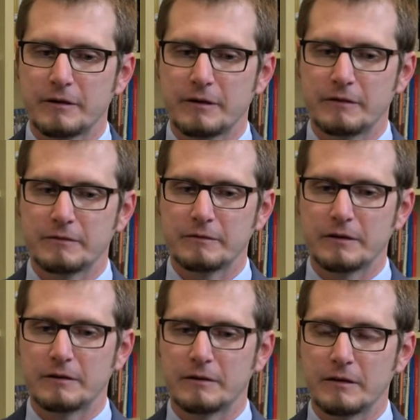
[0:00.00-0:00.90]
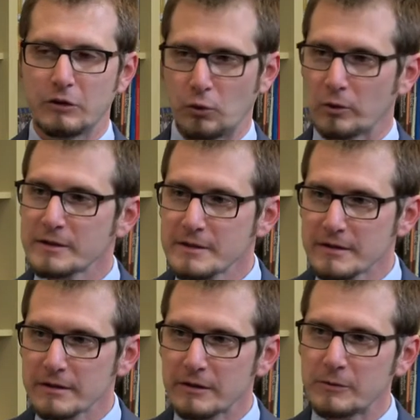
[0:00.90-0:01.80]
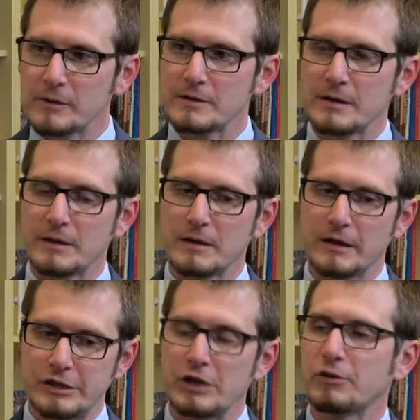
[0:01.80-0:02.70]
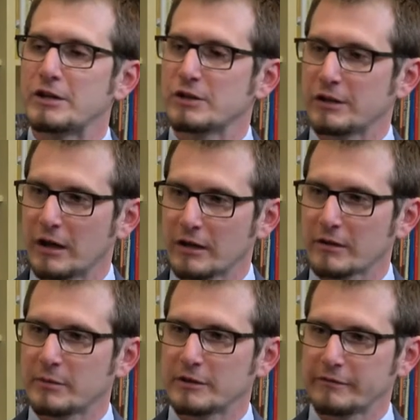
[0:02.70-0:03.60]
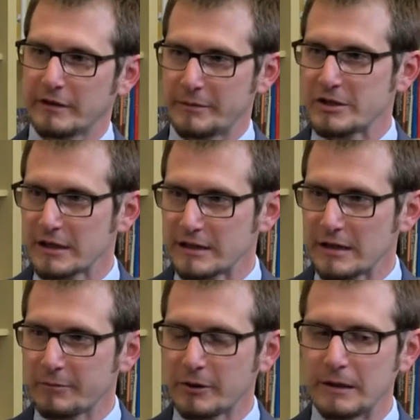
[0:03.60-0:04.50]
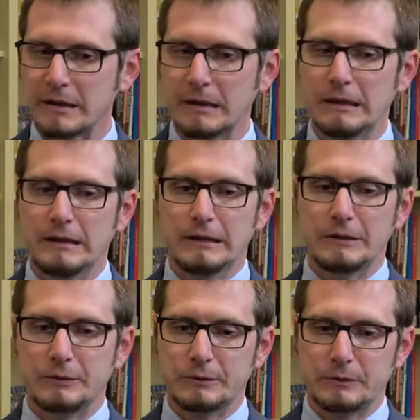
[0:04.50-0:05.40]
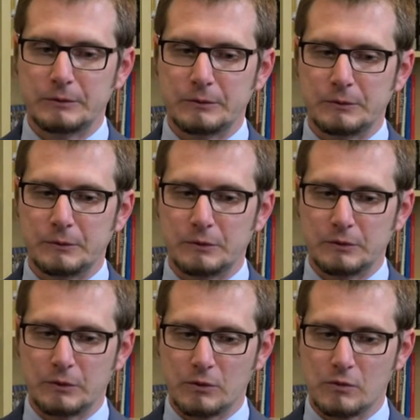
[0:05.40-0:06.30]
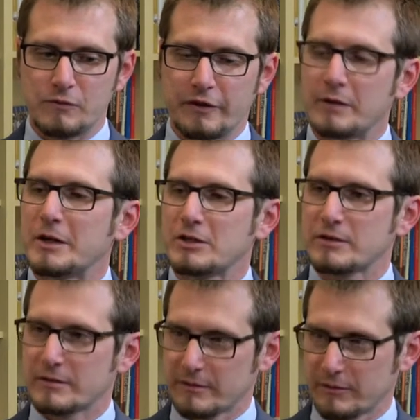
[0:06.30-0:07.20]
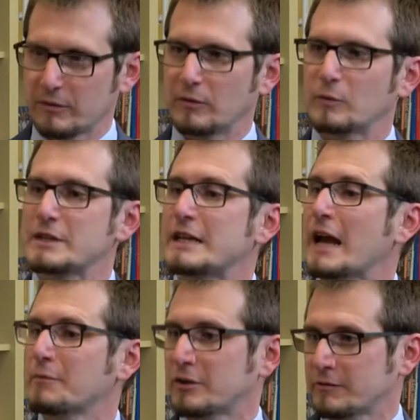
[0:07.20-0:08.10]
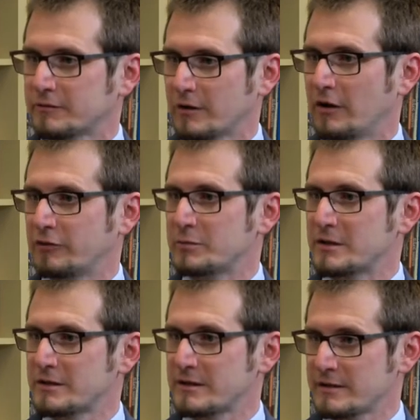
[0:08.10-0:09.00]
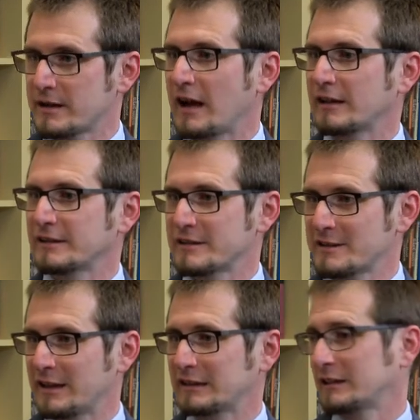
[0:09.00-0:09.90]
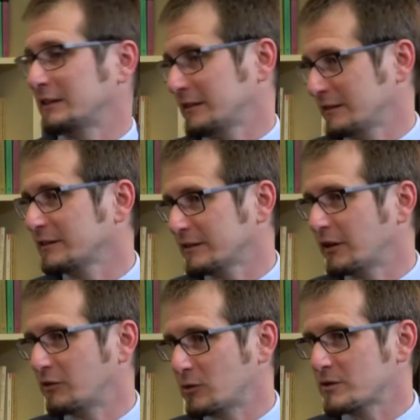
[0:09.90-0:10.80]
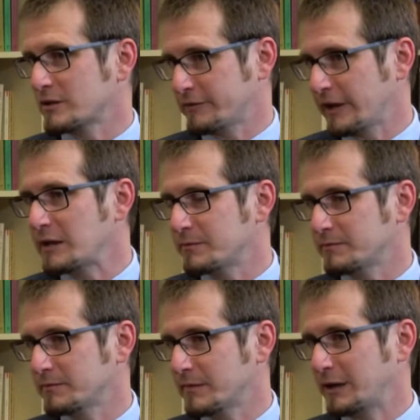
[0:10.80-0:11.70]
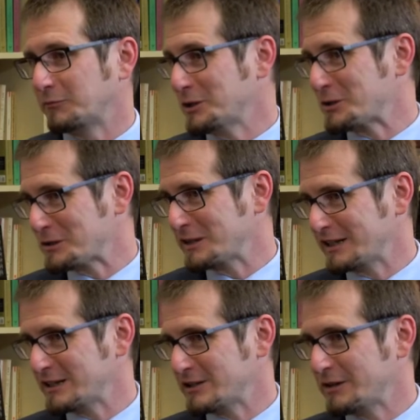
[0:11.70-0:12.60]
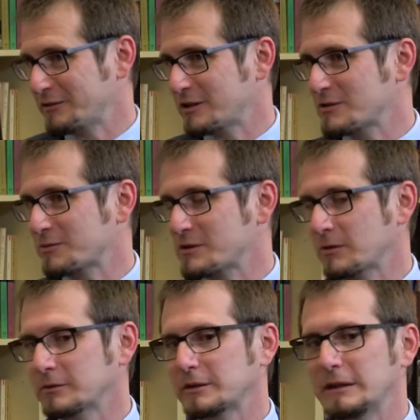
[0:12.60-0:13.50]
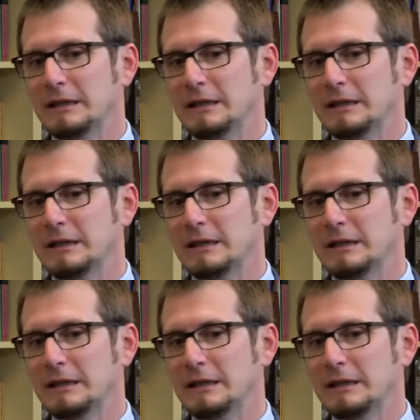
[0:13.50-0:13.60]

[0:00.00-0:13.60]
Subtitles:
of Rubens, who was a generation younger but a Flemish contemporary, who very much was enamored of Rubens' style and aesthetic, and of course the fame and riches that he achieved as a result.